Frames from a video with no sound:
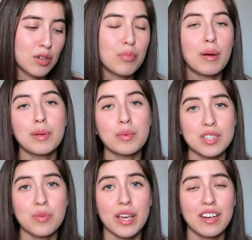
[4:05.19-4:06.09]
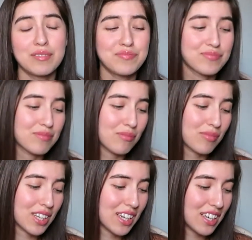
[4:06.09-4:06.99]
probably once a week,
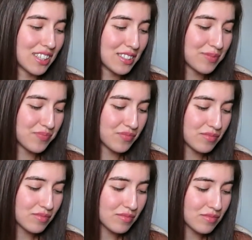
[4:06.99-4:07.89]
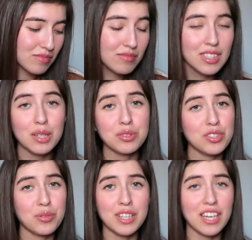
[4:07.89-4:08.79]
and I wasn't
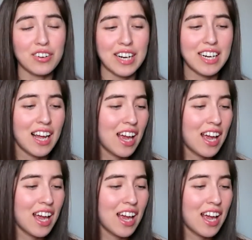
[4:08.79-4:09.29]
doing that great.